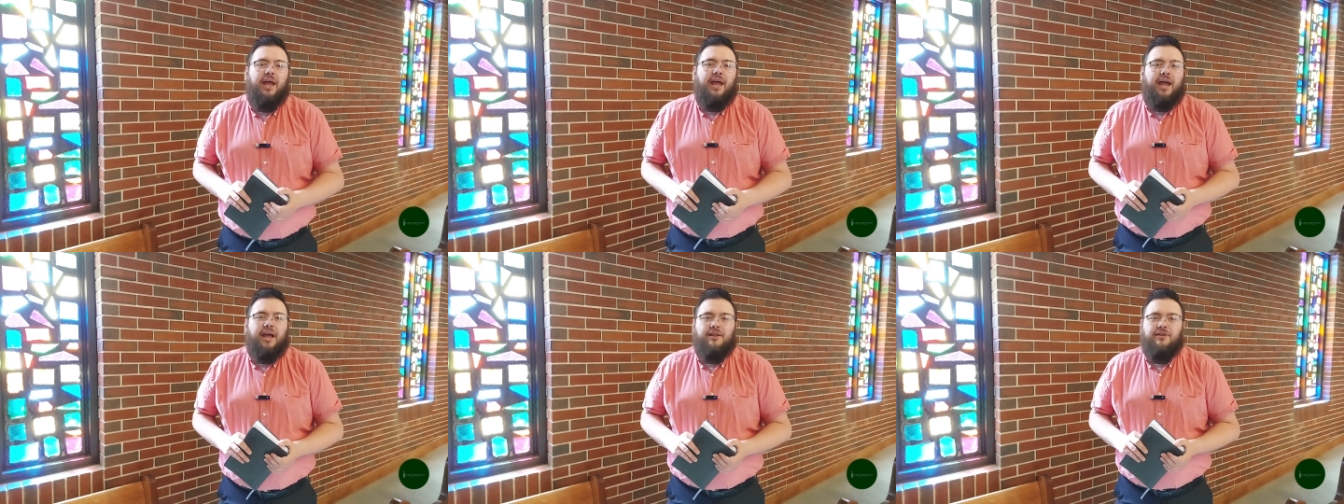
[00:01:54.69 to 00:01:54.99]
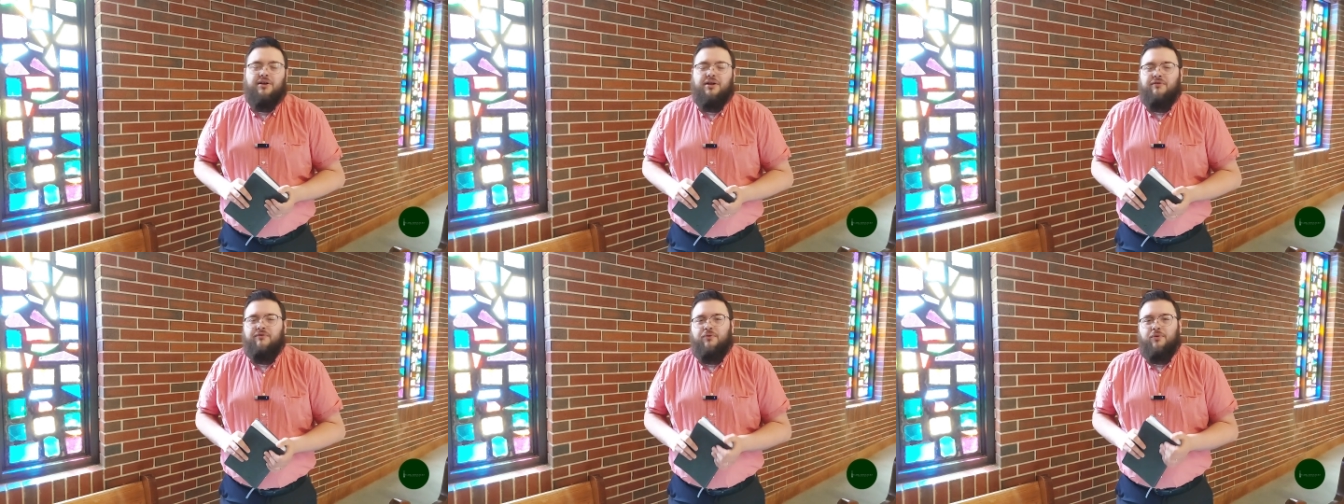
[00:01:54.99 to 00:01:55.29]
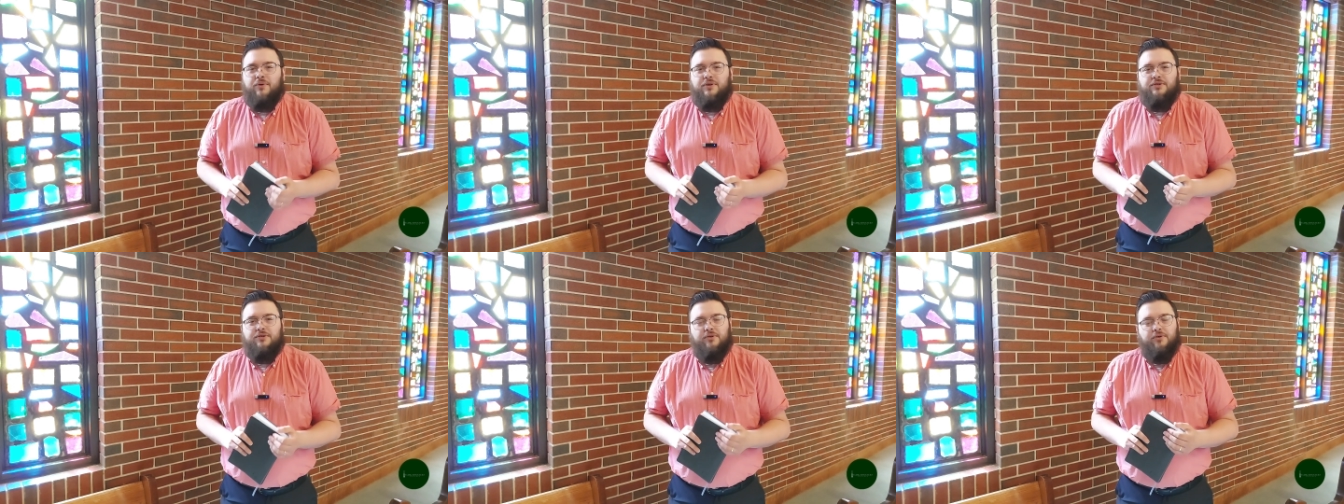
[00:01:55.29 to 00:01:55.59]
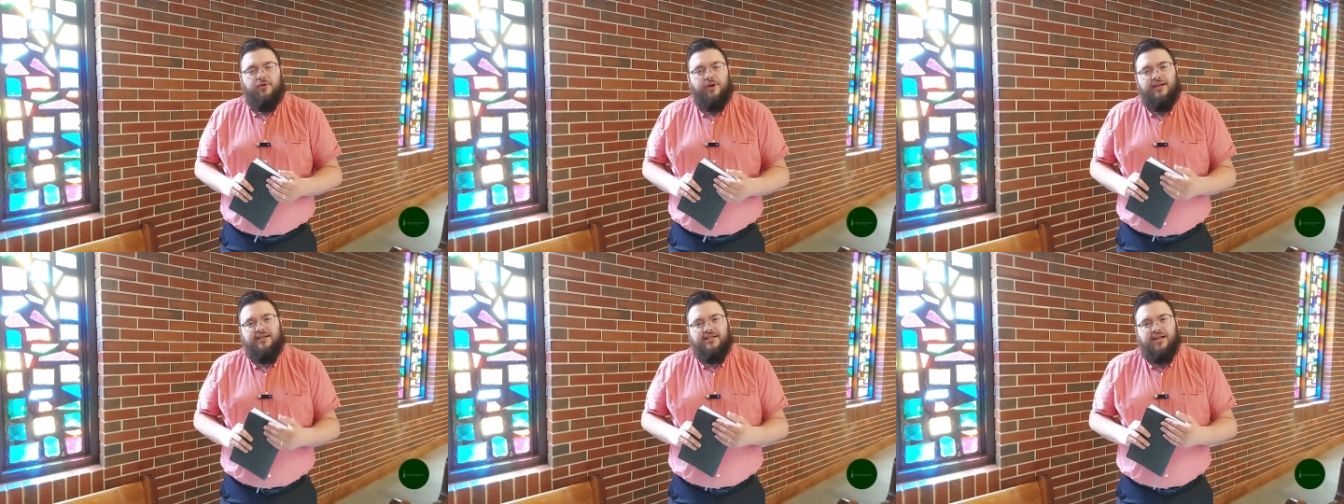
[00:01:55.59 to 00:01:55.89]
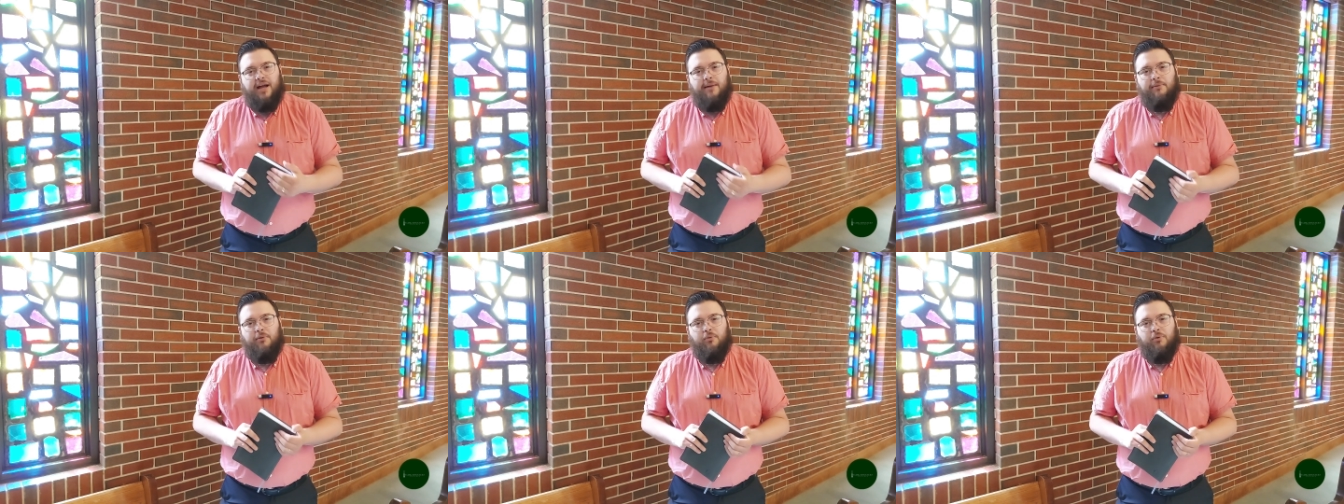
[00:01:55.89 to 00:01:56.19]
and looking forward to a great
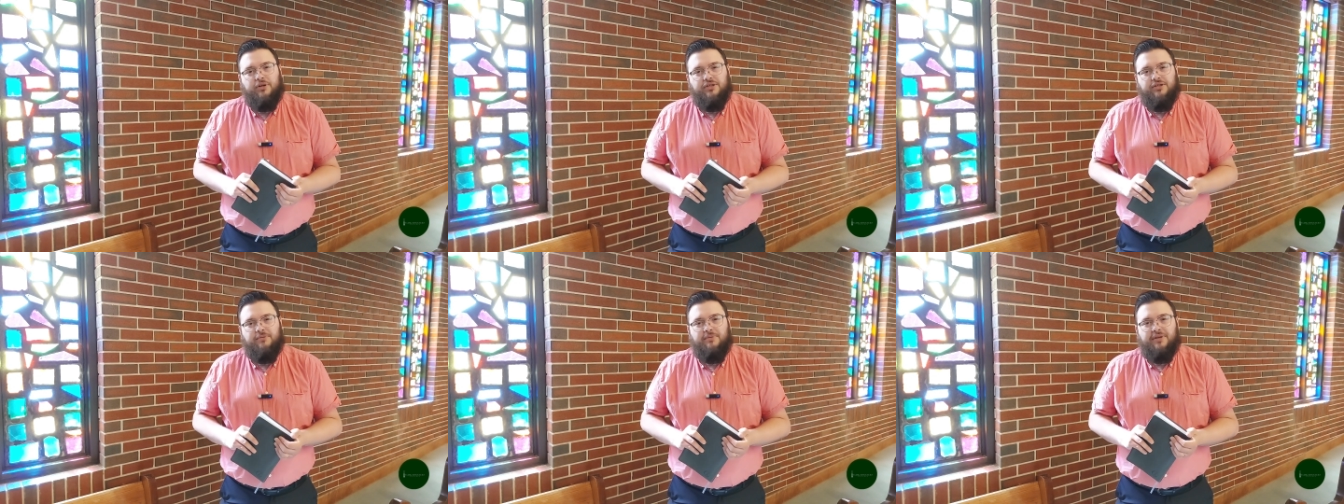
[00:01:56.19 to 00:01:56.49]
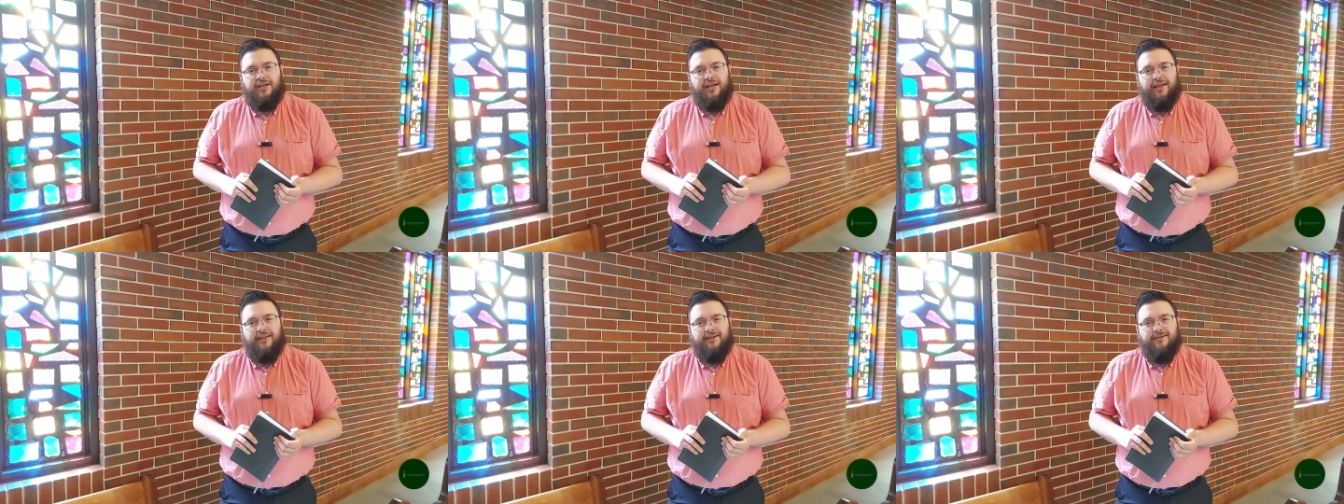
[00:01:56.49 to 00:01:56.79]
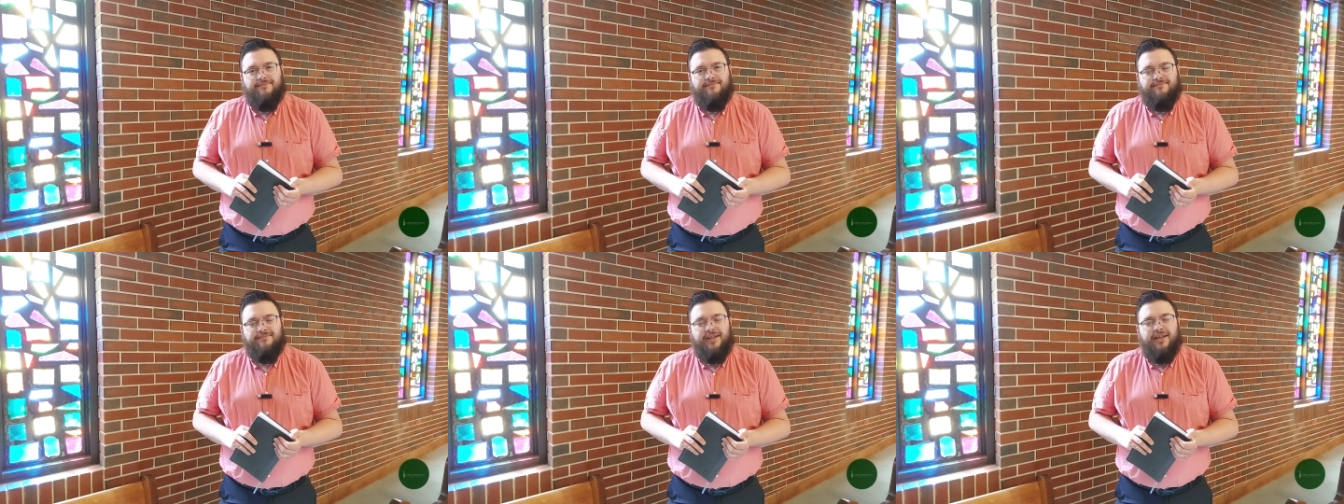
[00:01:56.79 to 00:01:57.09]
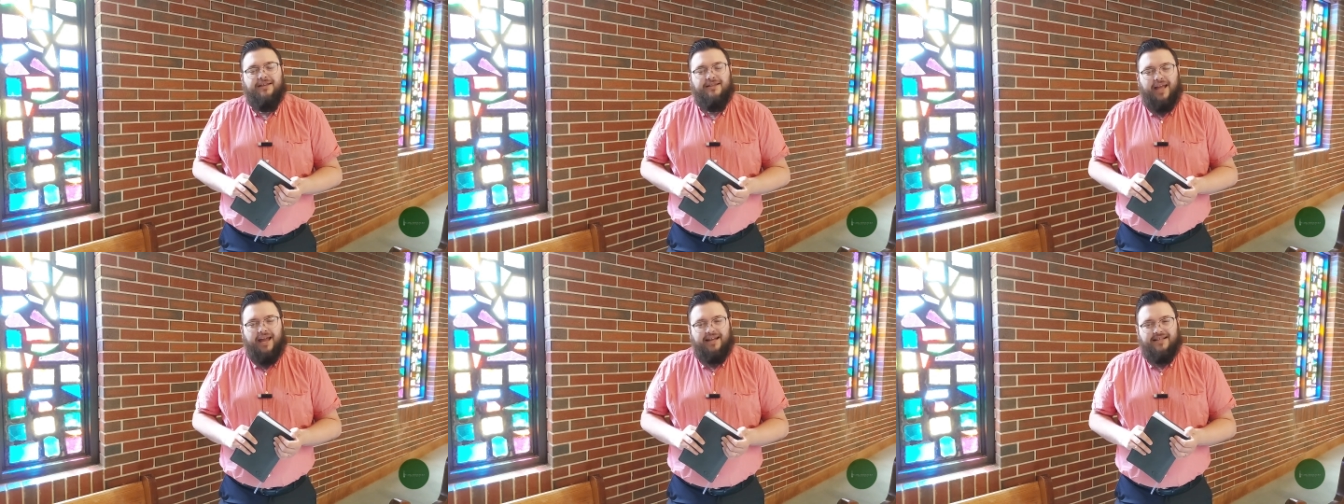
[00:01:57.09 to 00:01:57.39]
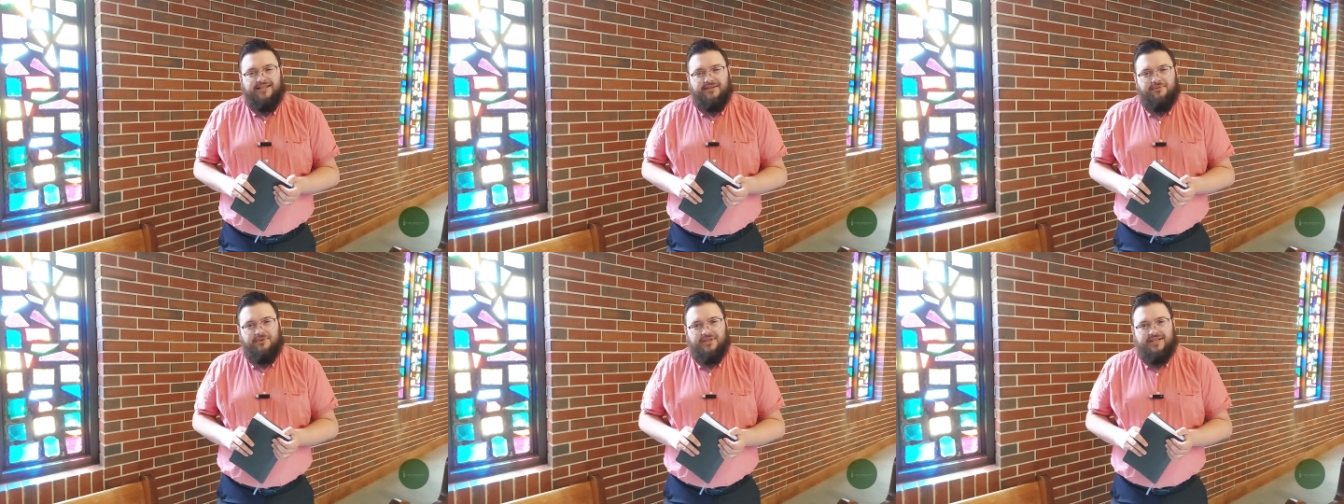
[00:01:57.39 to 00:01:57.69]
time of worship together.
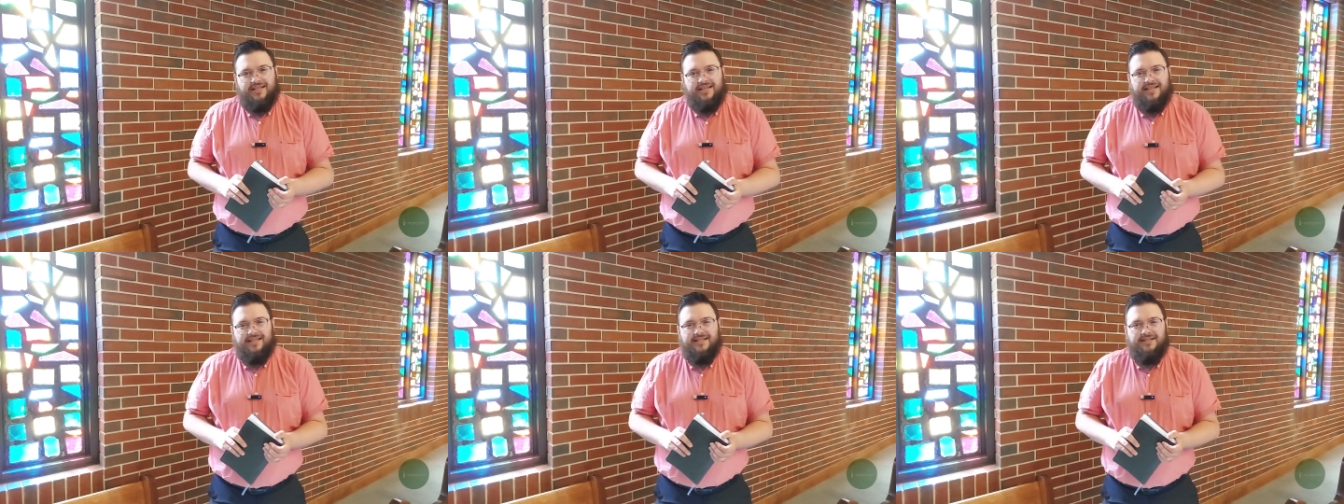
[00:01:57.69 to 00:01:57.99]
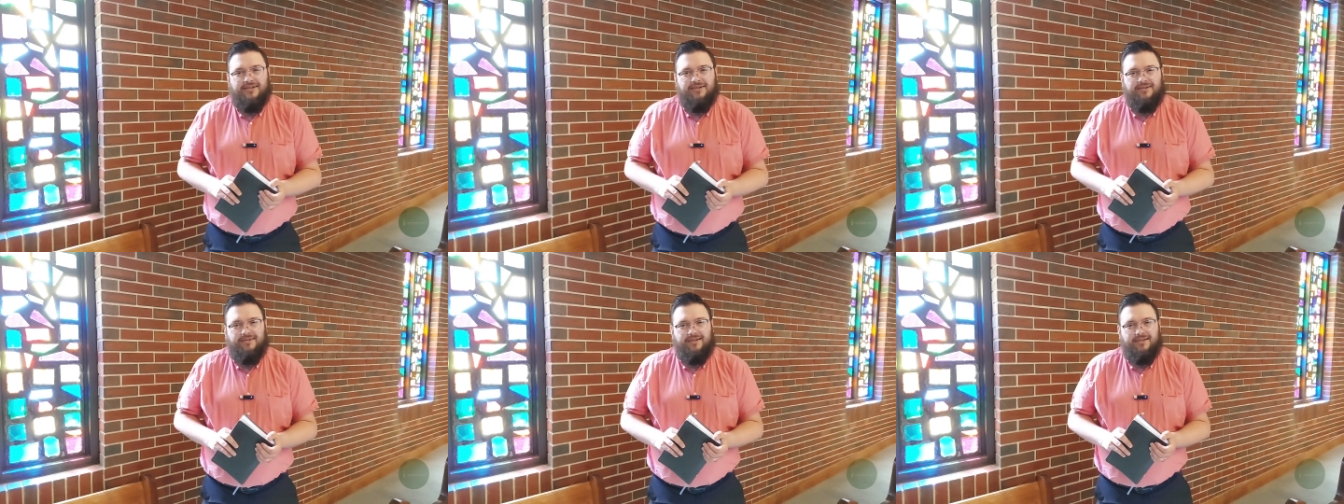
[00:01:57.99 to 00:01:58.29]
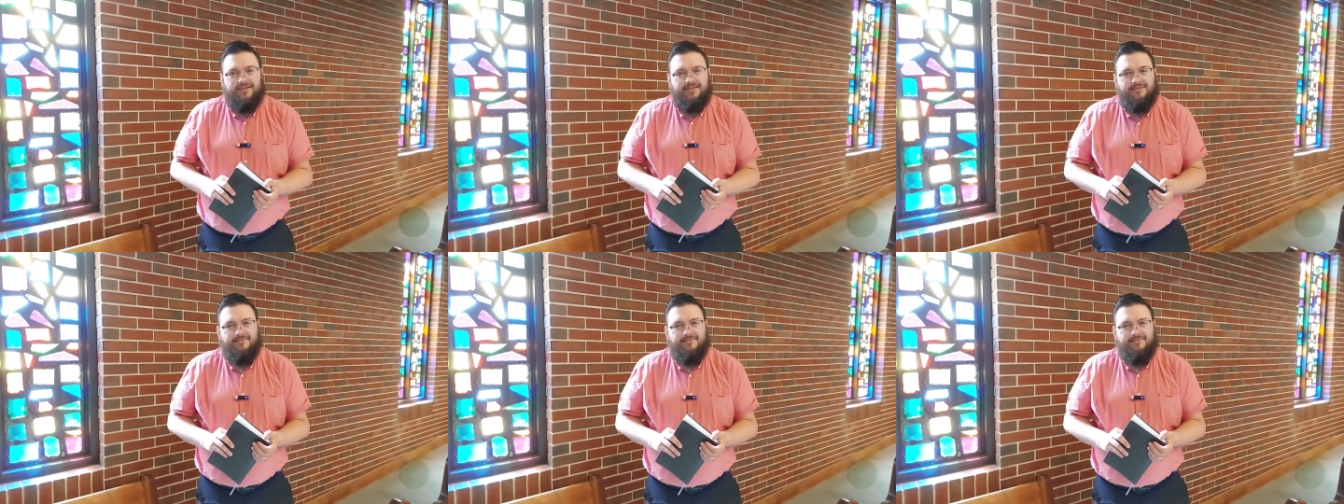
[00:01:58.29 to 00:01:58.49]
Thanks, and we'll see you soon.